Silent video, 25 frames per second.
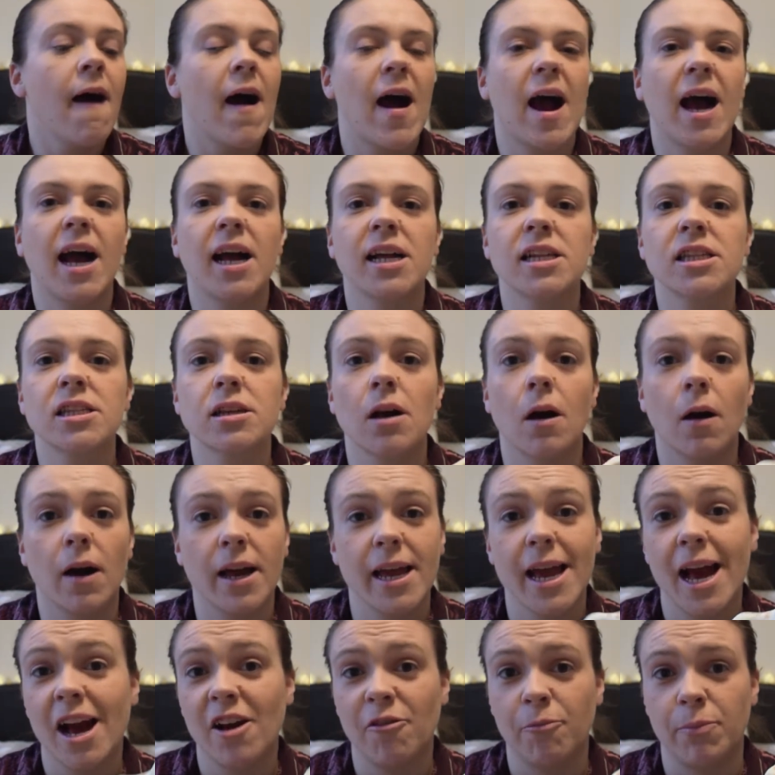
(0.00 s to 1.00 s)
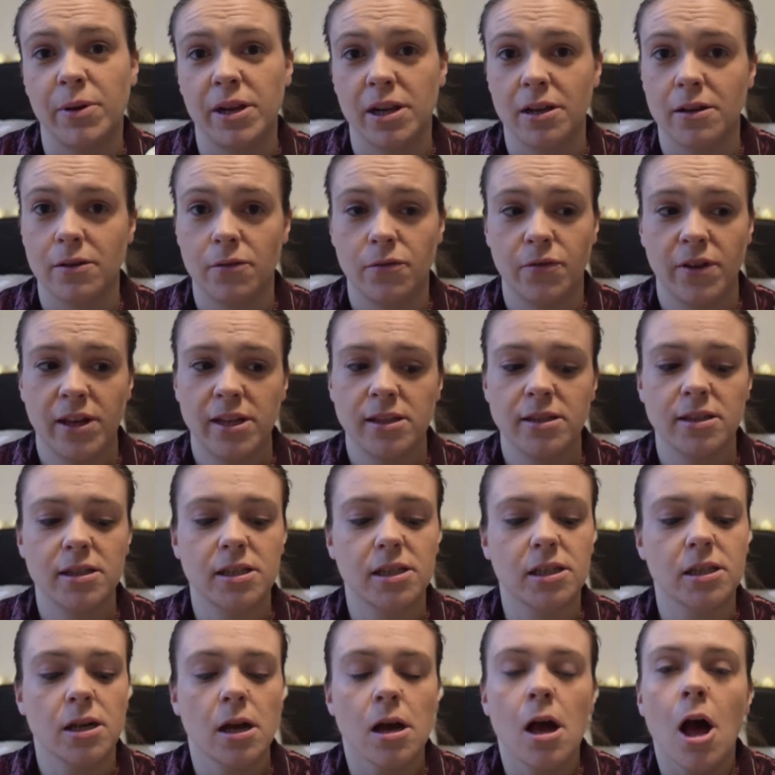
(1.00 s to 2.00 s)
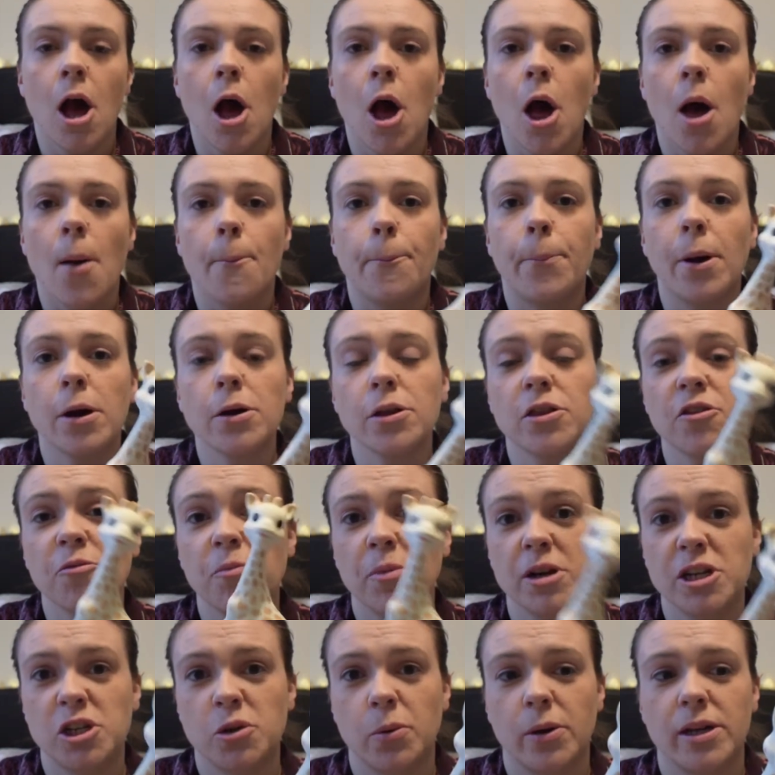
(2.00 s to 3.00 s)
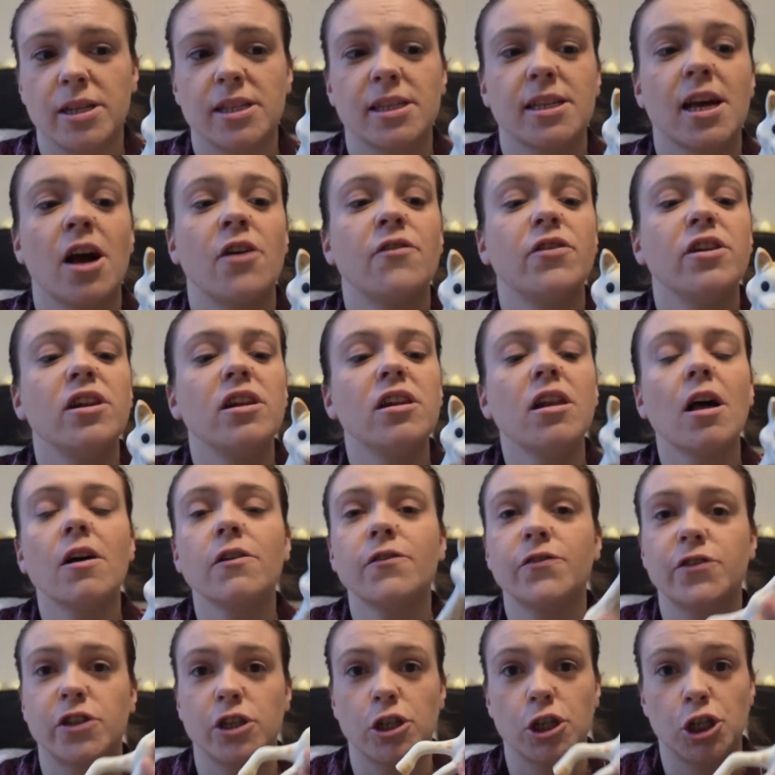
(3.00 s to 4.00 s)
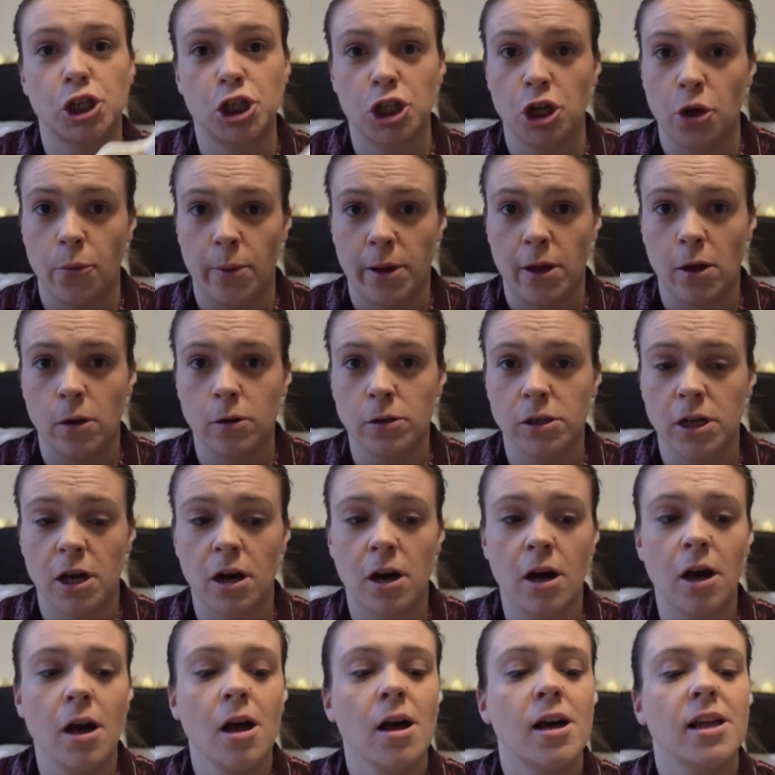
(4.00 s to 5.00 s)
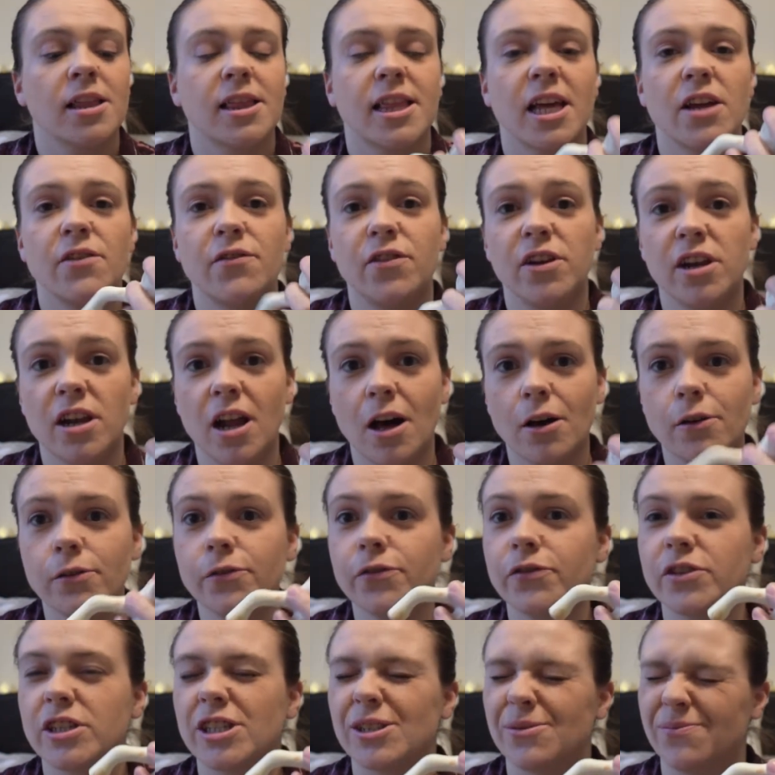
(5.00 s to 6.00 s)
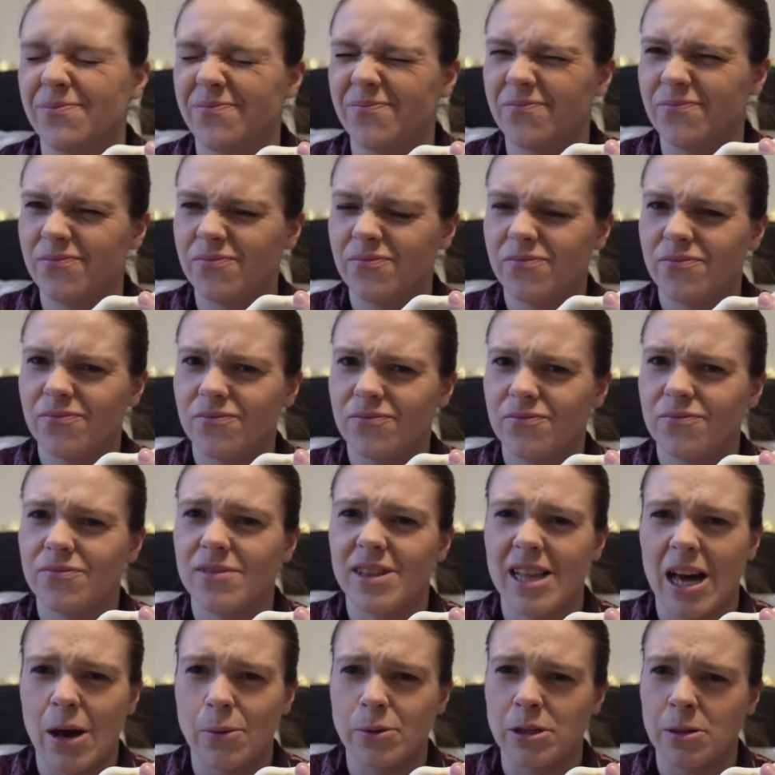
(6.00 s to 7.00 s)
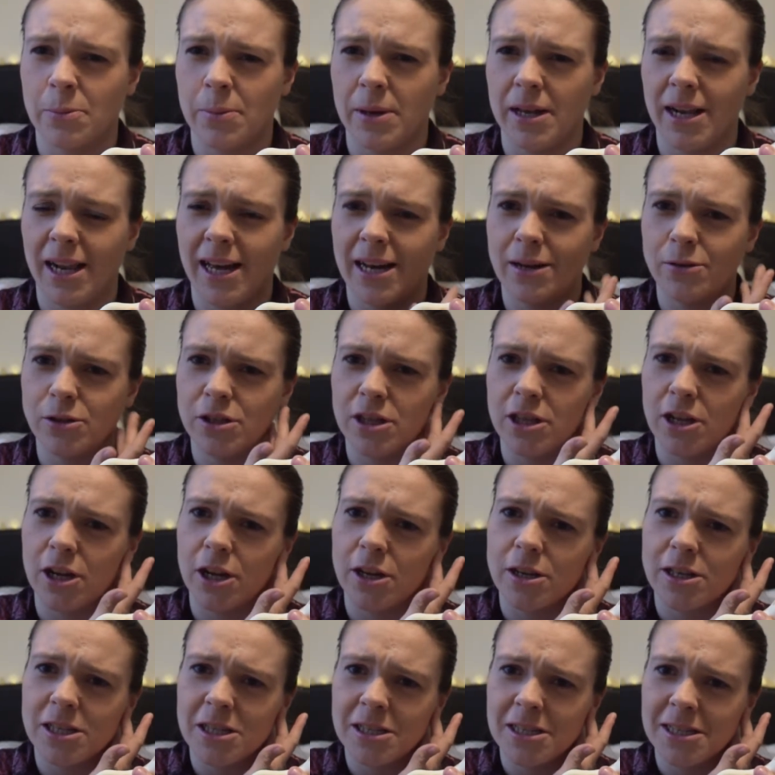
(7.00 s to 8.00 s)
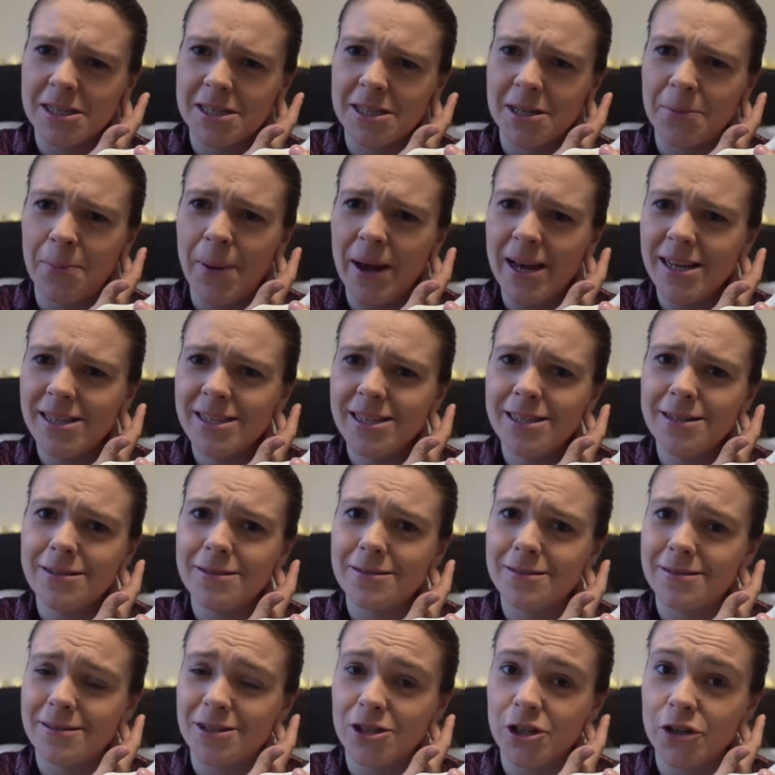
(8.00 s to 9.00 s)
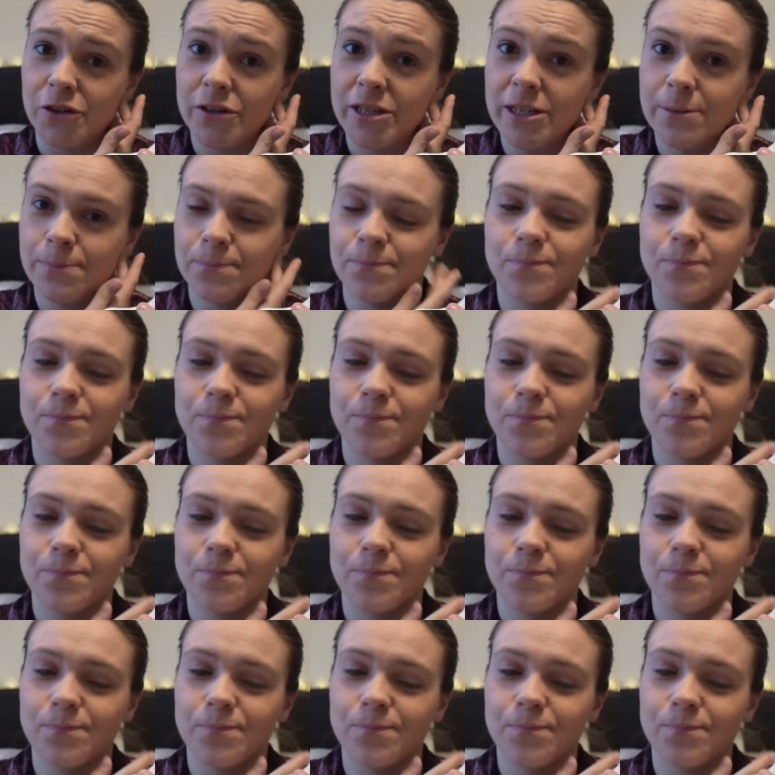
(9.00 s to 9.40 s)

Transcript: and I have been convinced. Both of my twins have loved chewing on her. They've loved, that was a bit louder than I anticipated, sorry.